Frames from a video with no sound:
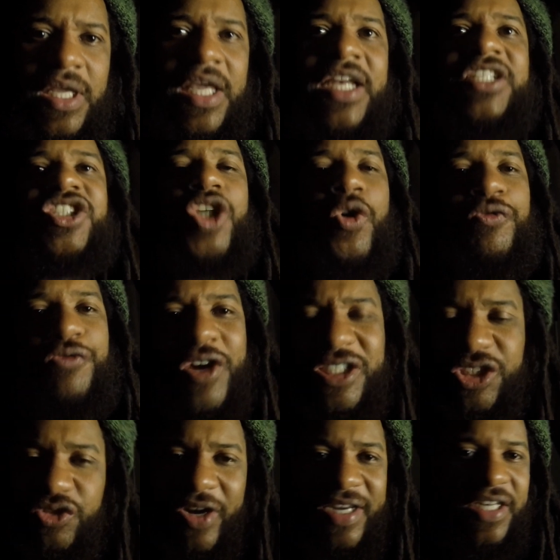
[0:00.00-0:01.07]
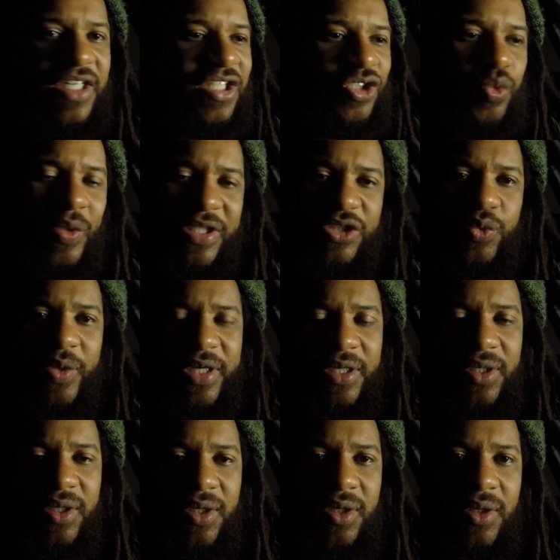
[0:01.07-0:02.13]
And it's so frustrating in
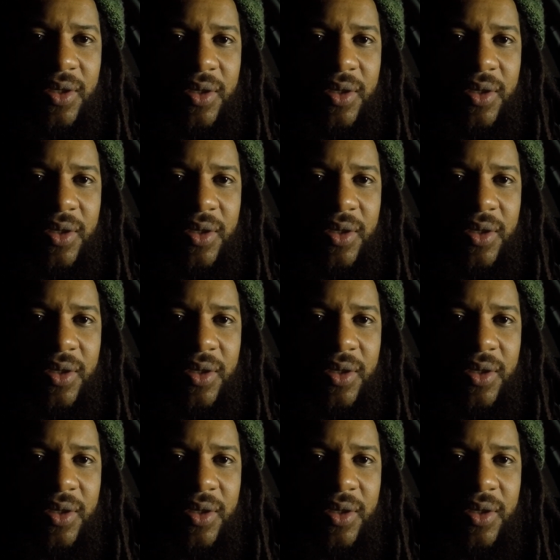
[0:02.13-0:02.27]
2020.